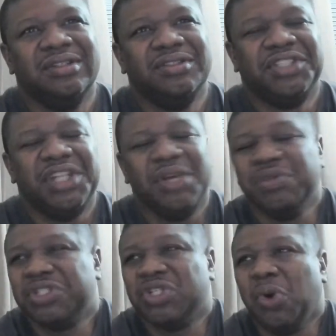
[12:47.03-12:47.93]
She
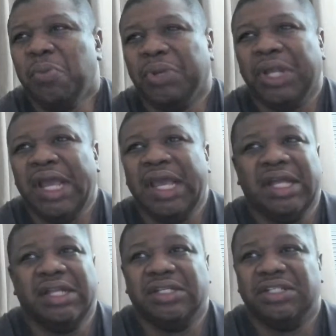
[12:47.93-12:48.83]
was so
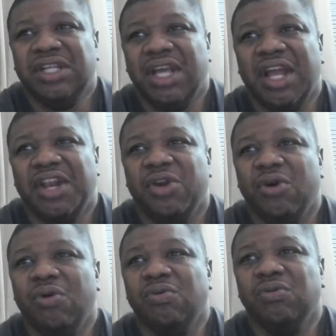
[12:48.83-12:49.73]
bland. She had
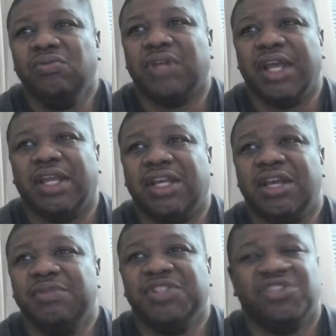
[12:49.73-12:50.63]
no like
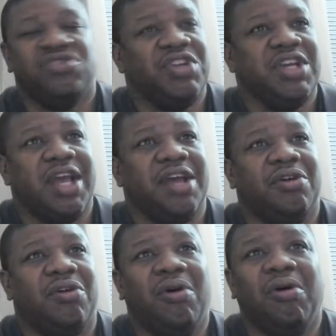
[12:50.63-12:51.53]
chemistry at
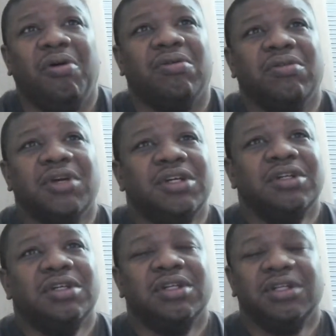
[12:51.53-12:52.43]
all.
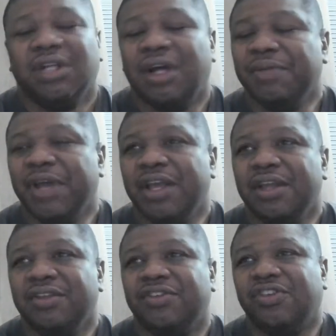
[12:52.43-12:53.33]
I'm like,
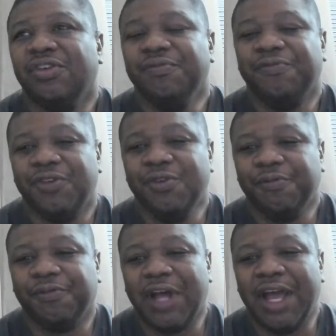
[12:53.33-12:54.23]
you
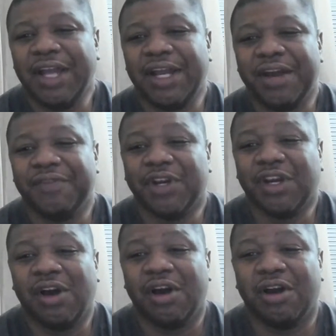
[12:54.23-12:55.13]
flying out of a
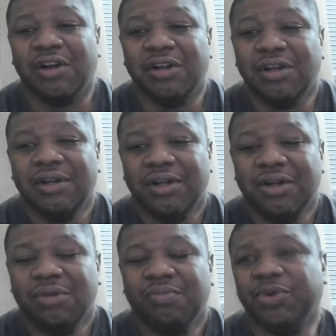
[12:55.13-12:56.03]
car,
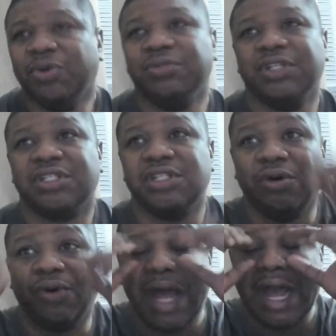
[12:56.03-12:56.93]
boom, there's
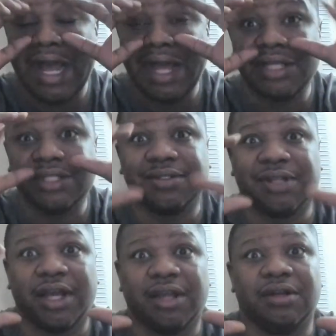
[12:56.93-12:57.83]
no eyes,
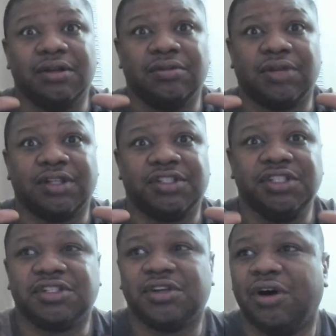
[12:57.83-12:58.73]
like
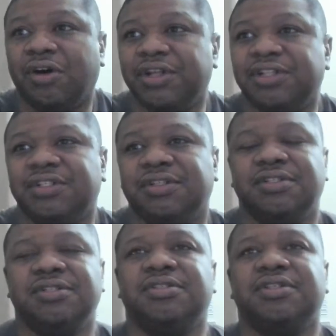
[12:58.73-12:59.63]
she's caught into
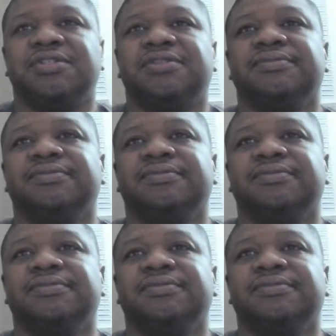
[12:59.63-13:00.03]
she's just